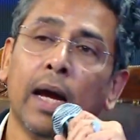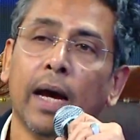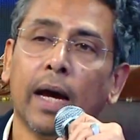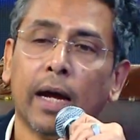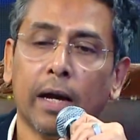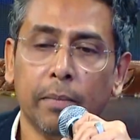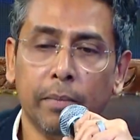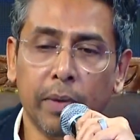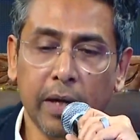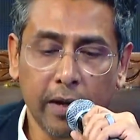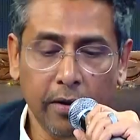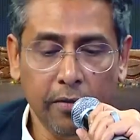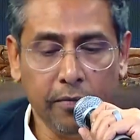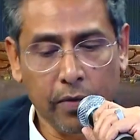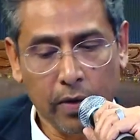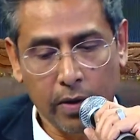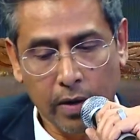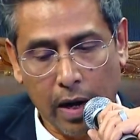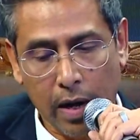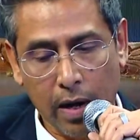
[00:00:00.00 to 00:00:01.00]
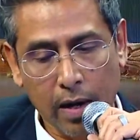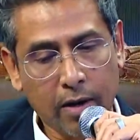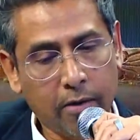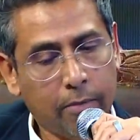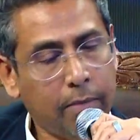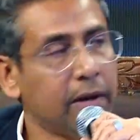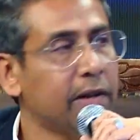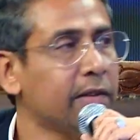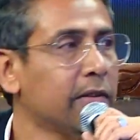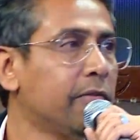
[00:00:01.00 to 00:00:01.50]
And I believe our
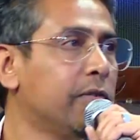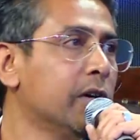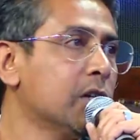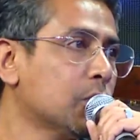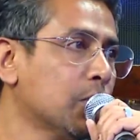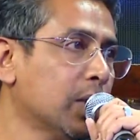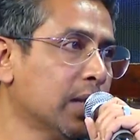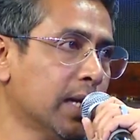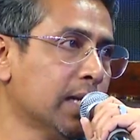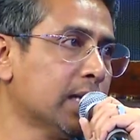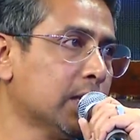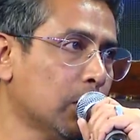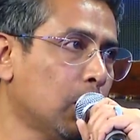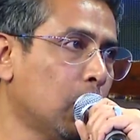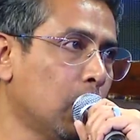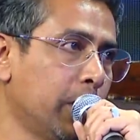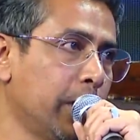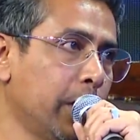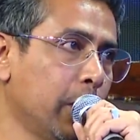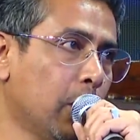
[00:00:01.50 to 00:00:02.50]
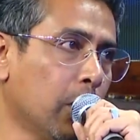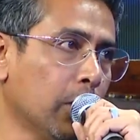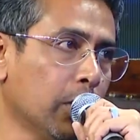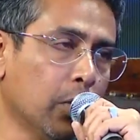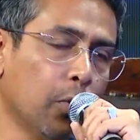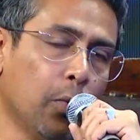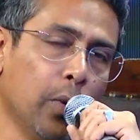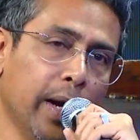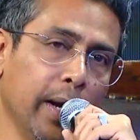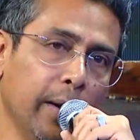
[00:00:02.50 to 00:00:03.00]
government is the first one that's already on
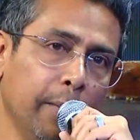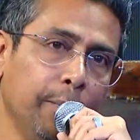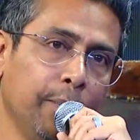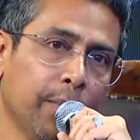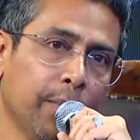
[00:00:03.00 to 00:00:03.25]
the way.